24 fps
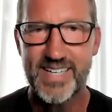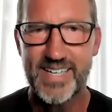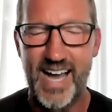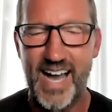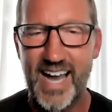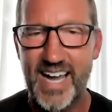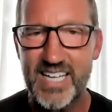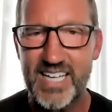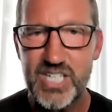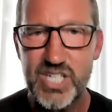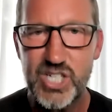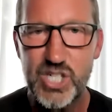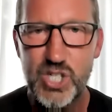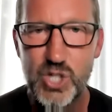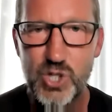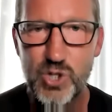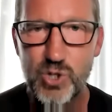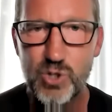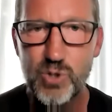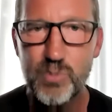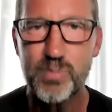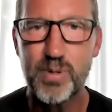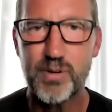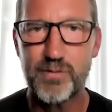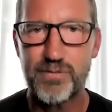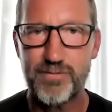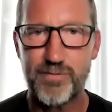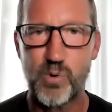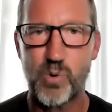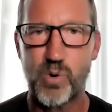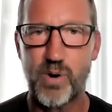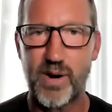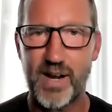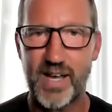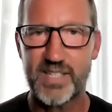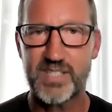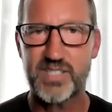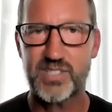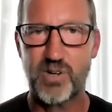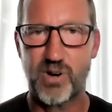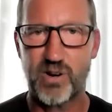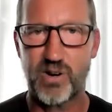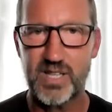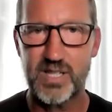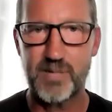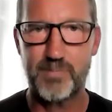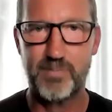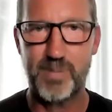I knew before I
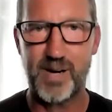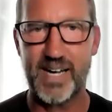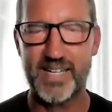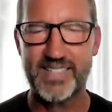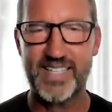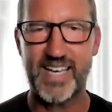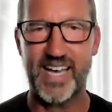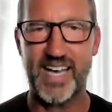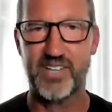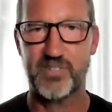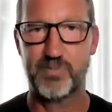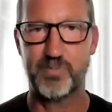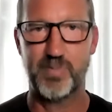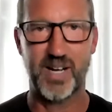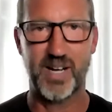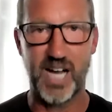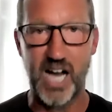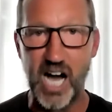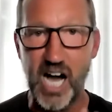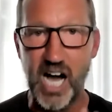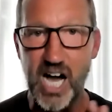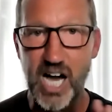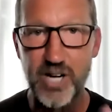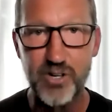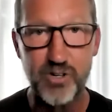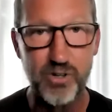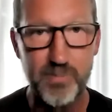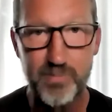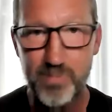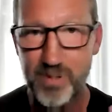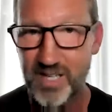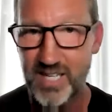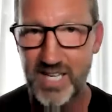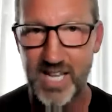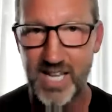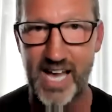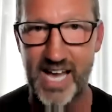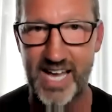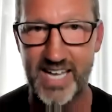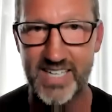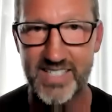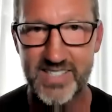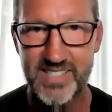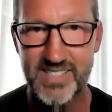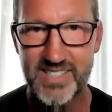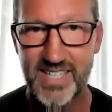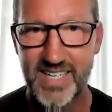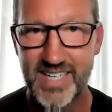started the podcast, but 100
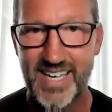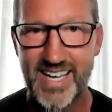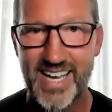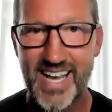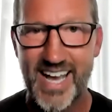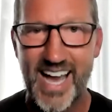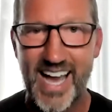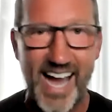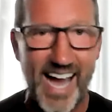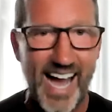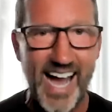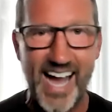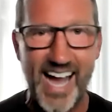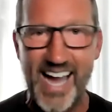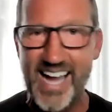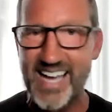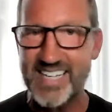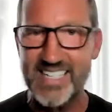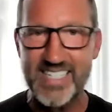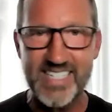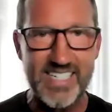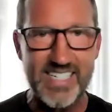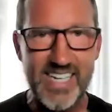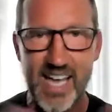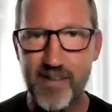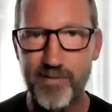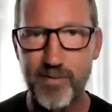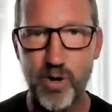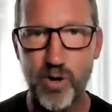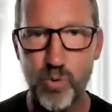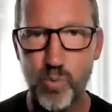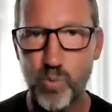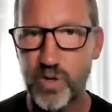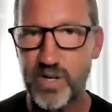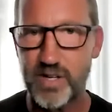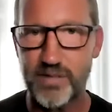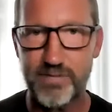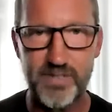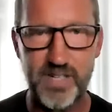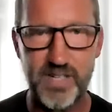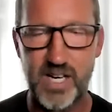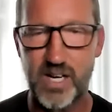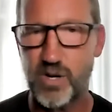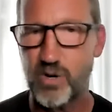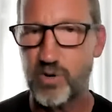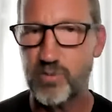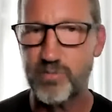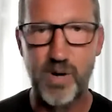plus I never would have
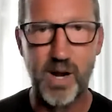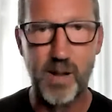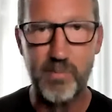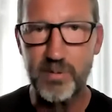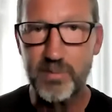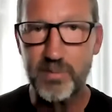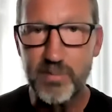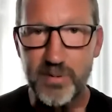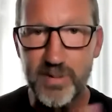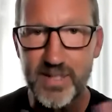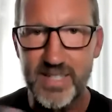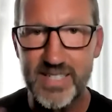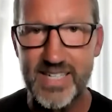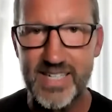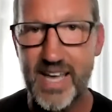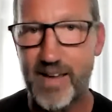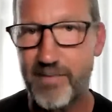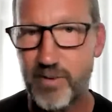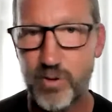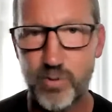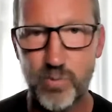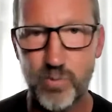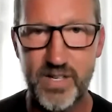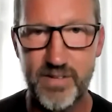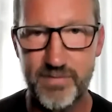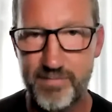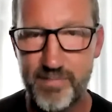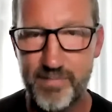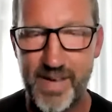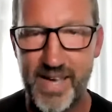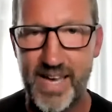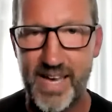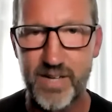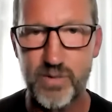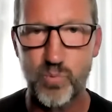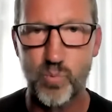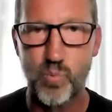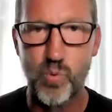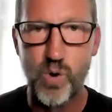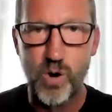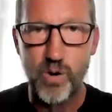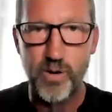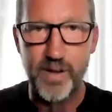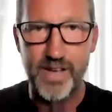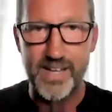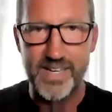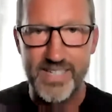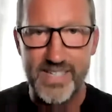known, probably never would have met
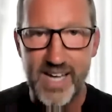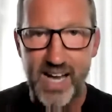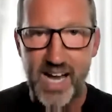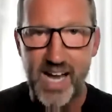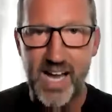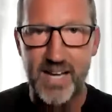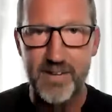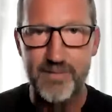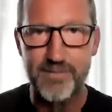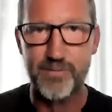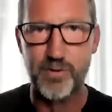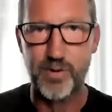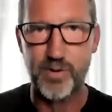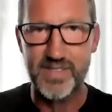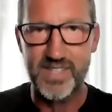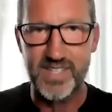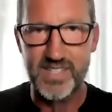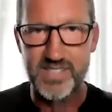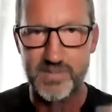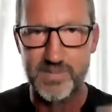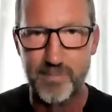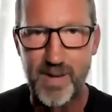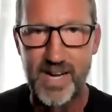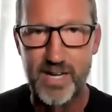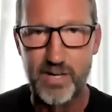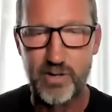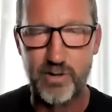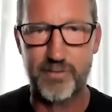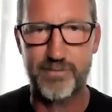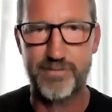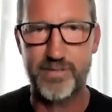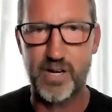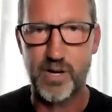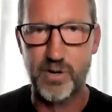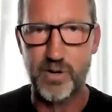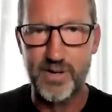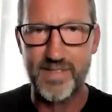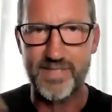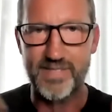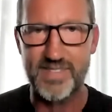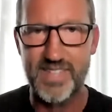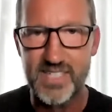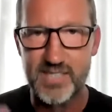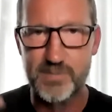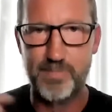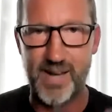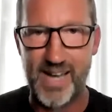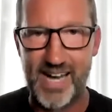were it not for this microphone and
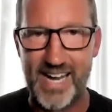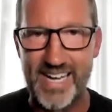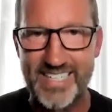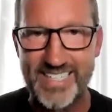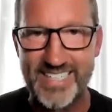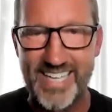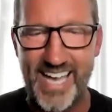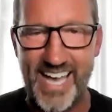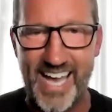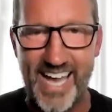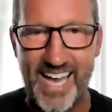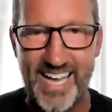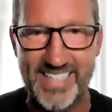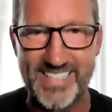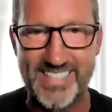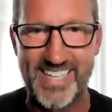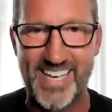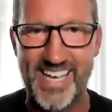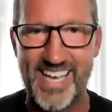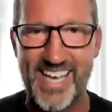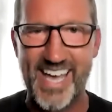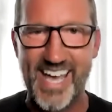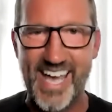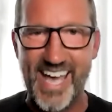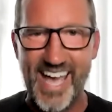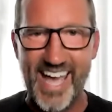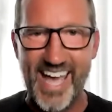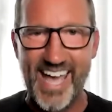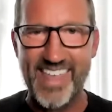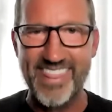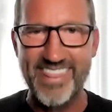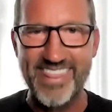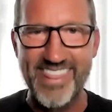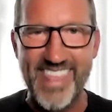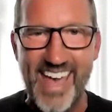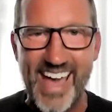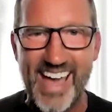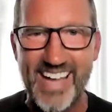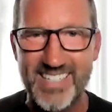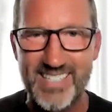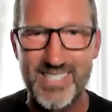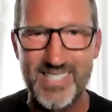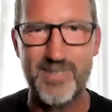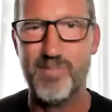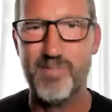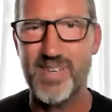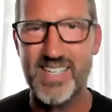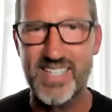this podcast. And that
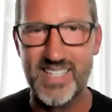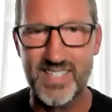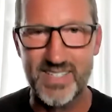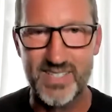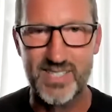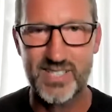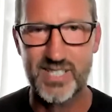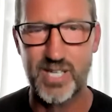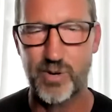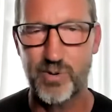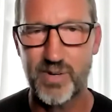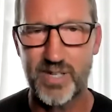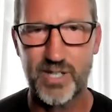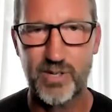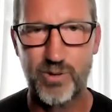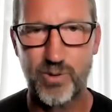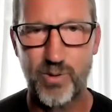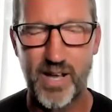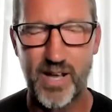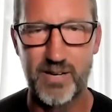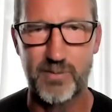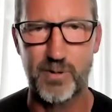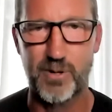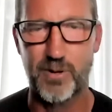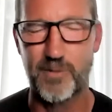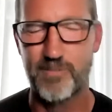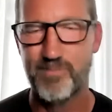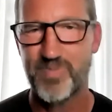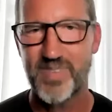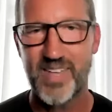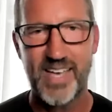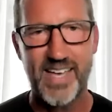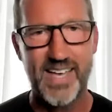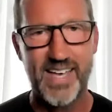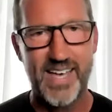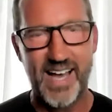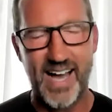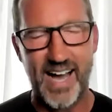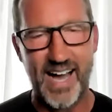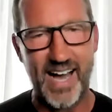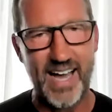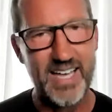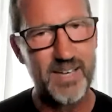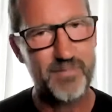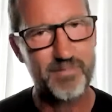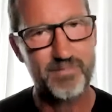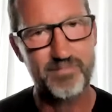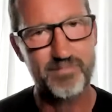to me is so incredible.
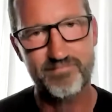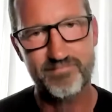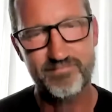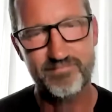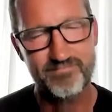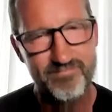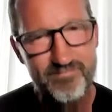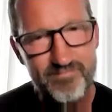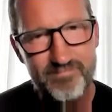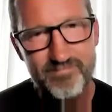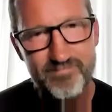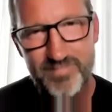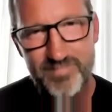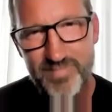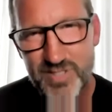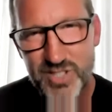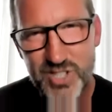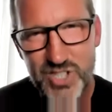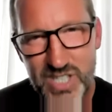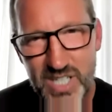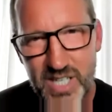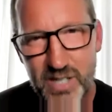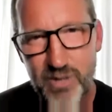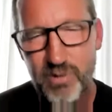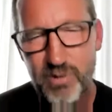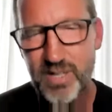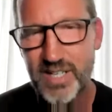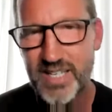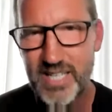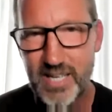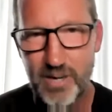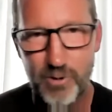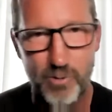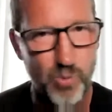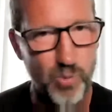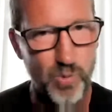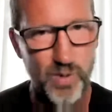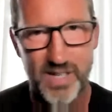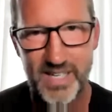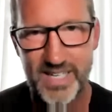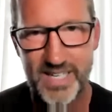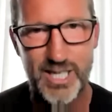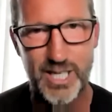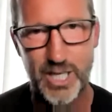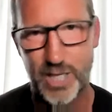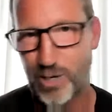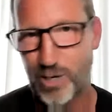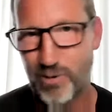I am generally a
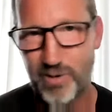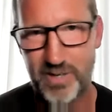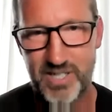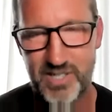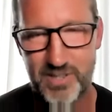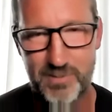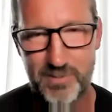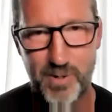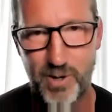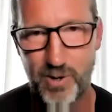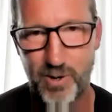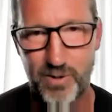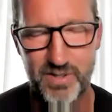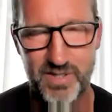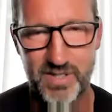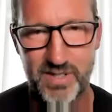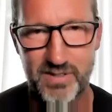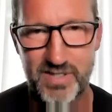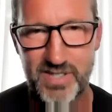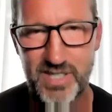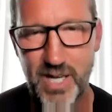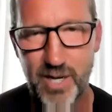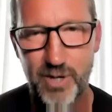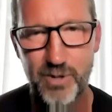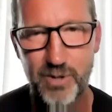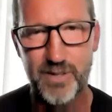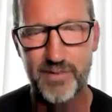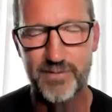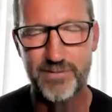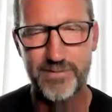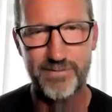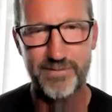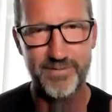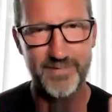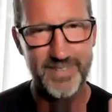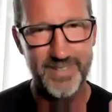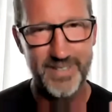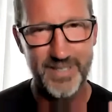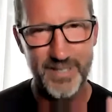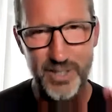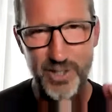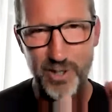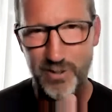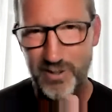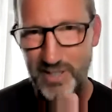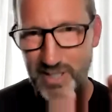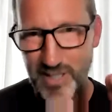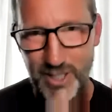really curious person. So if
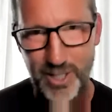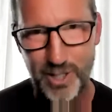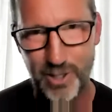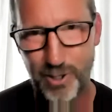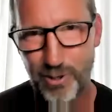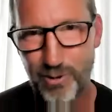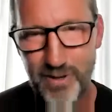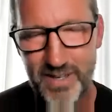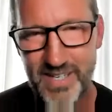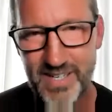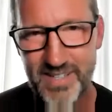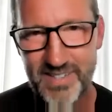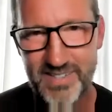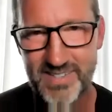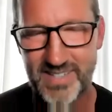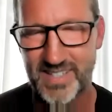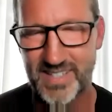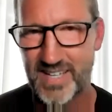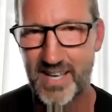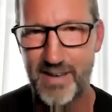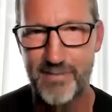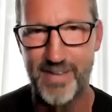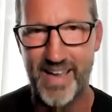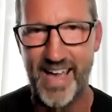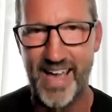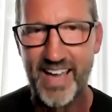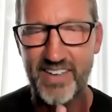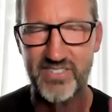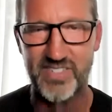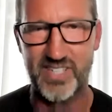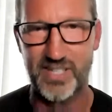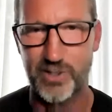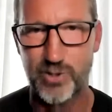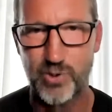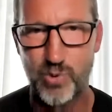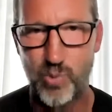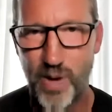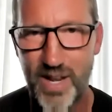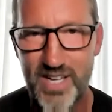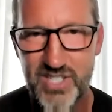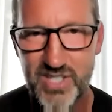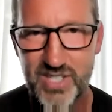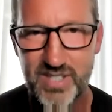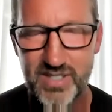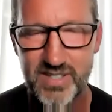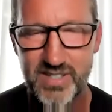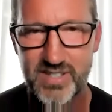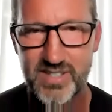you're curious and love asking
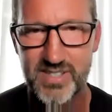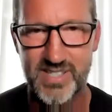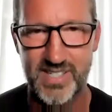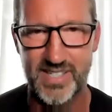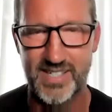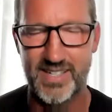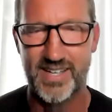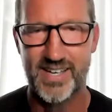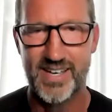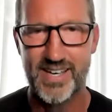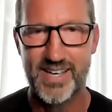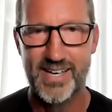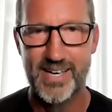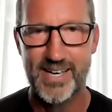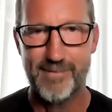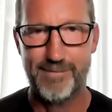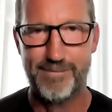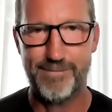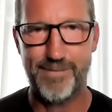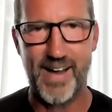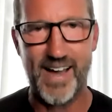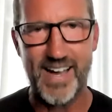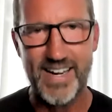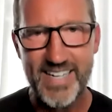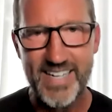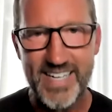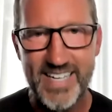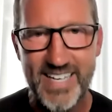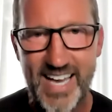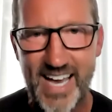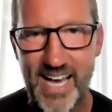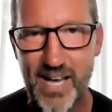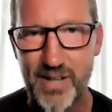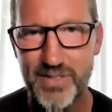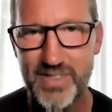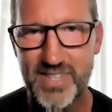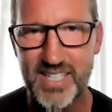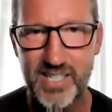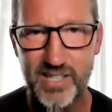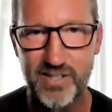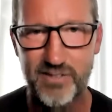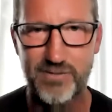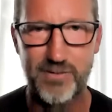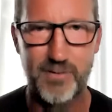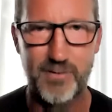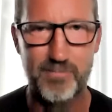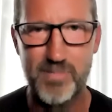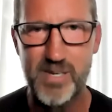questions and finding out
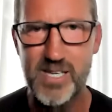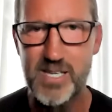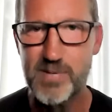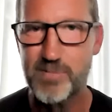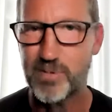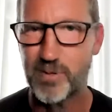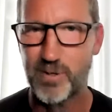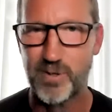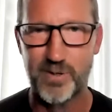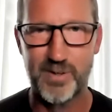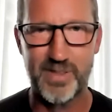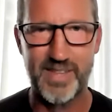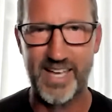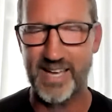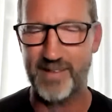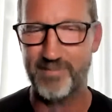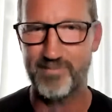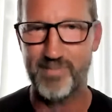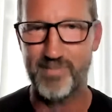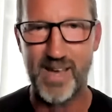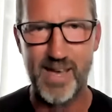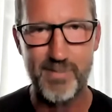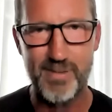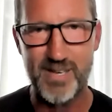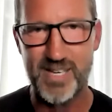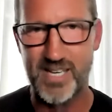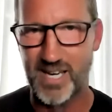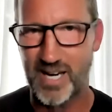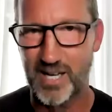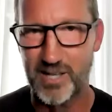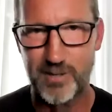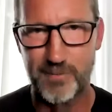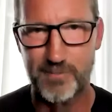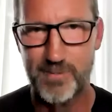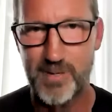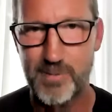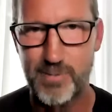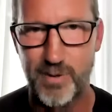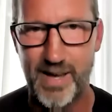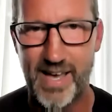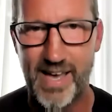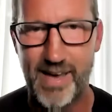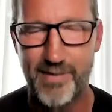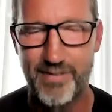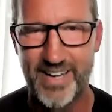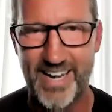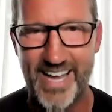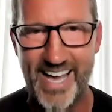things from people that maybe other people
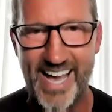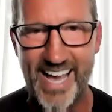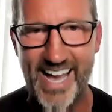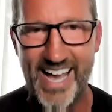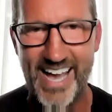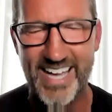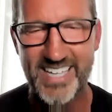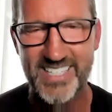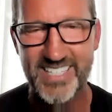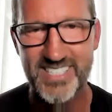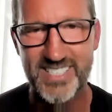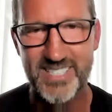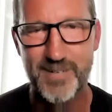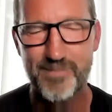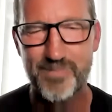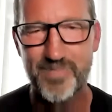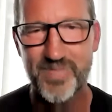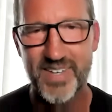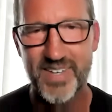haven't asked,